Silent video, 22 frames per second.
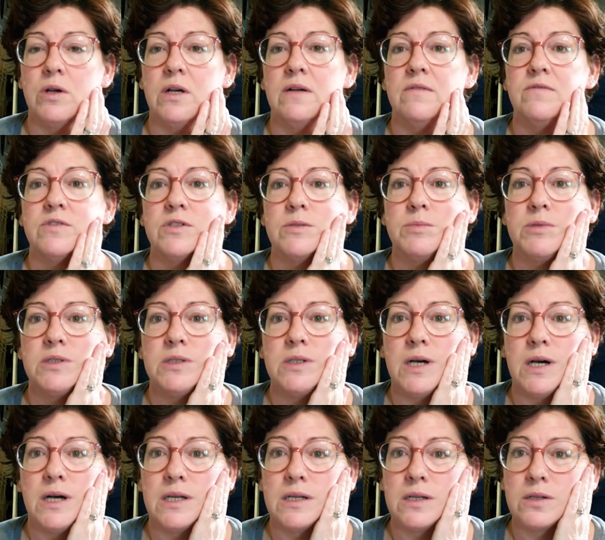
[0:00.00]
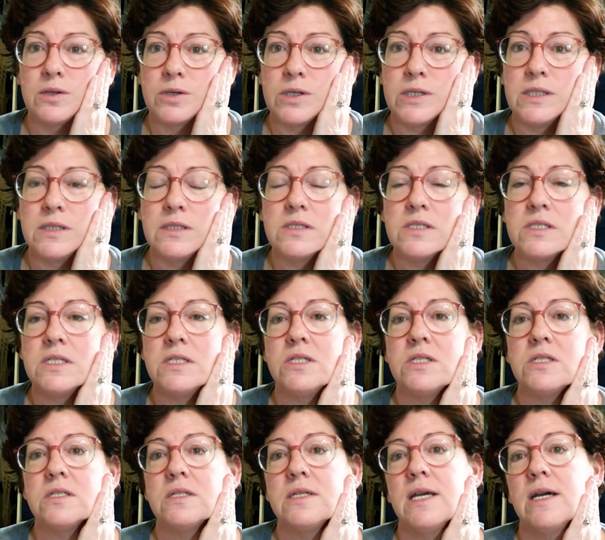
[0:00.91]
comfortable on learning the
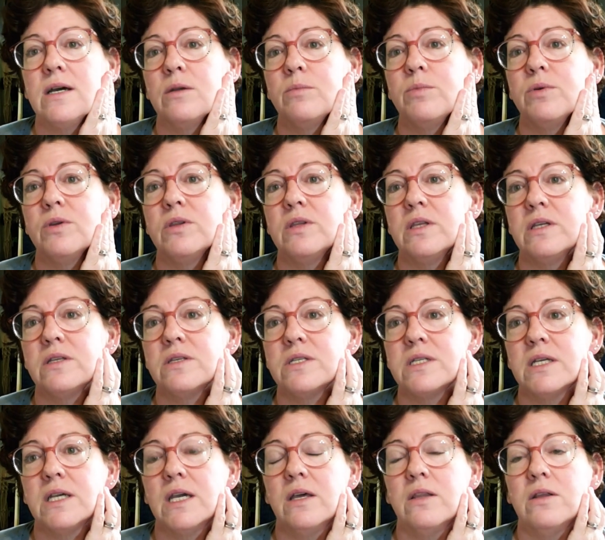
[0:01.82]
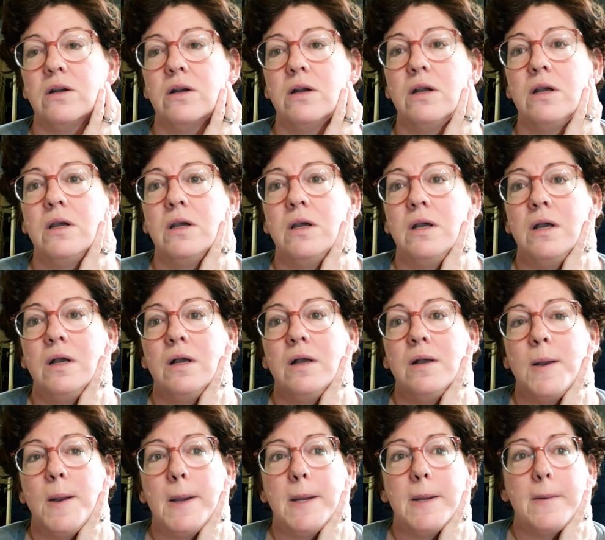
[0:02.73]
stitches and how to put things together.
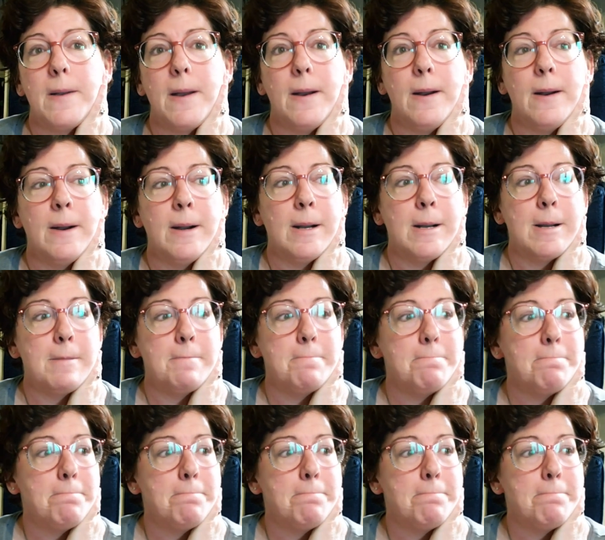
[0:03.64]
But